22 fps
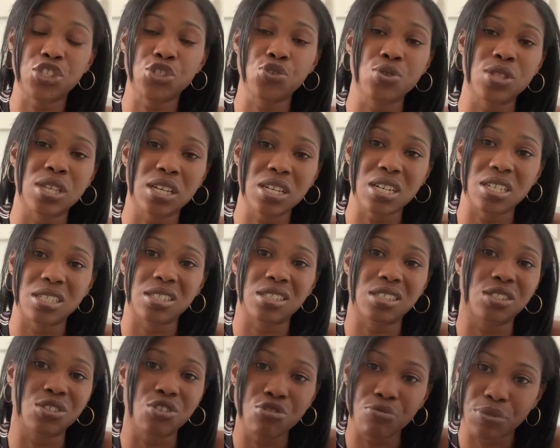to the
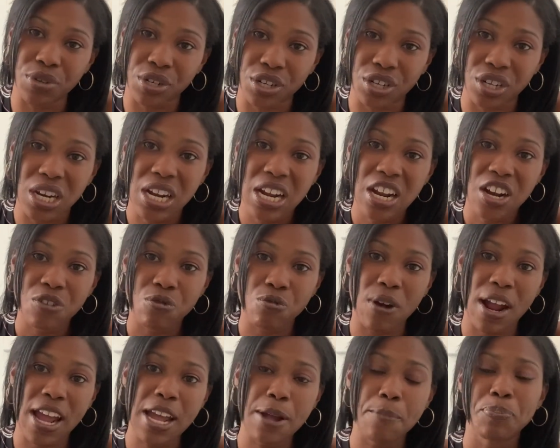consumer,
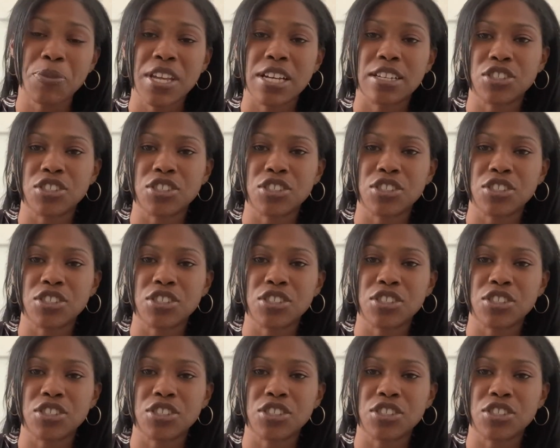right?